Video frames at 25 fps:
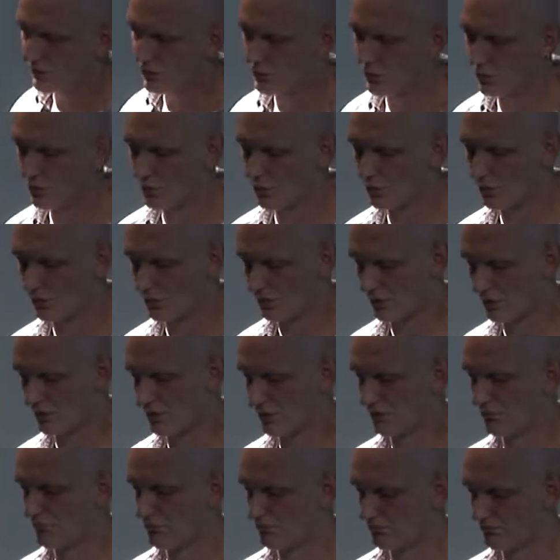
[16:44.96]
your
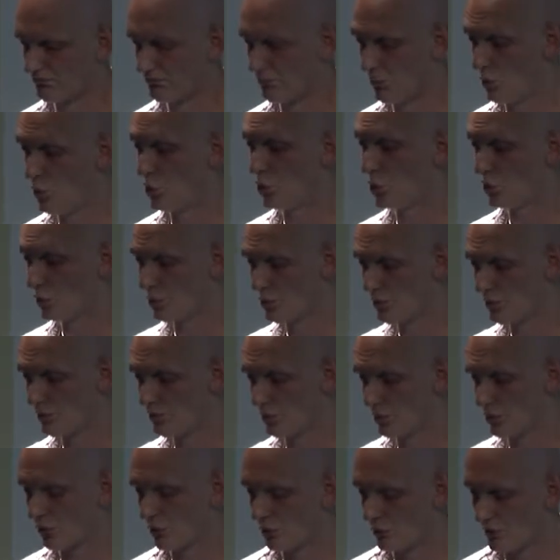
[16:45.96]
uh,
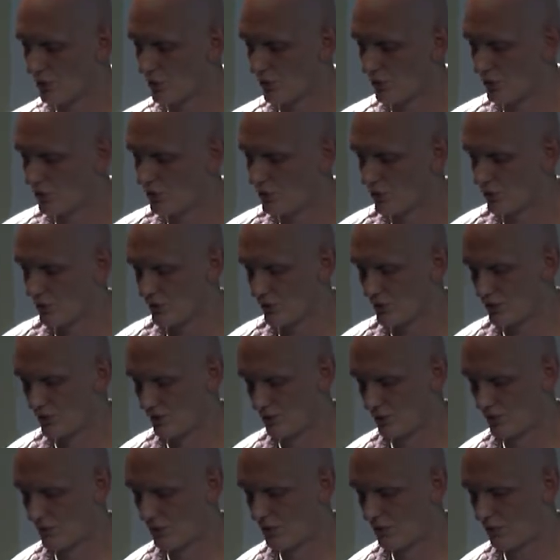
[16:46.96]
usable or
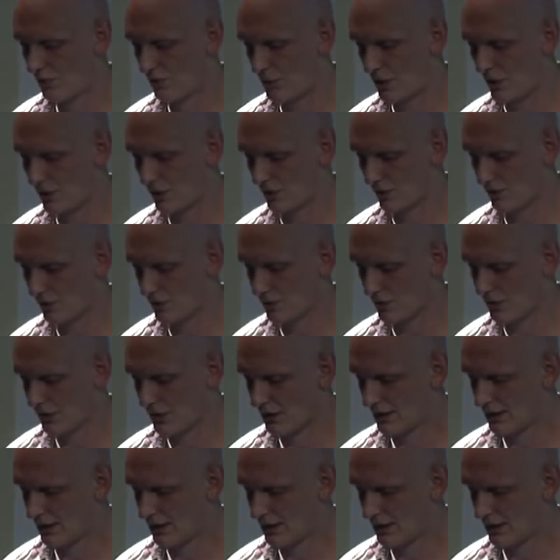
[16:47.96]
malicious payload